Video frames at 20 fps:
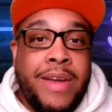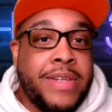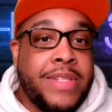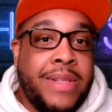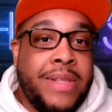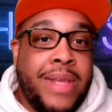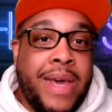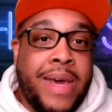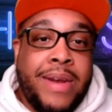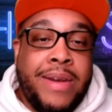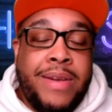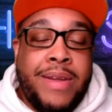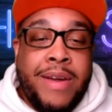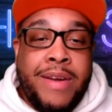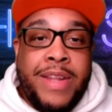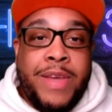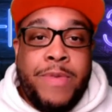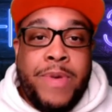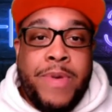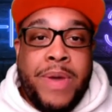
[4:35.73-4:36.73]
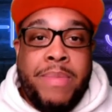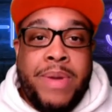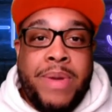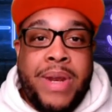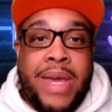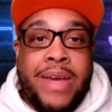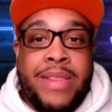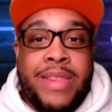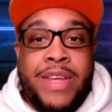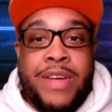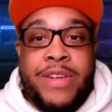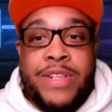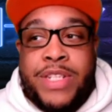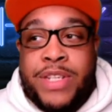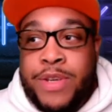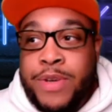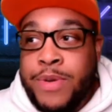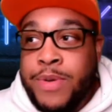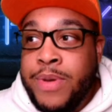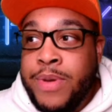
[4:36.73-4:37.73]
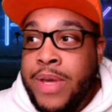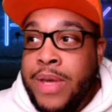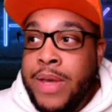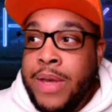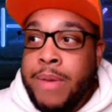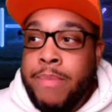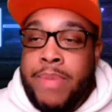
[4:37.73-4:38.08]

There's a lot of dirty women out there too.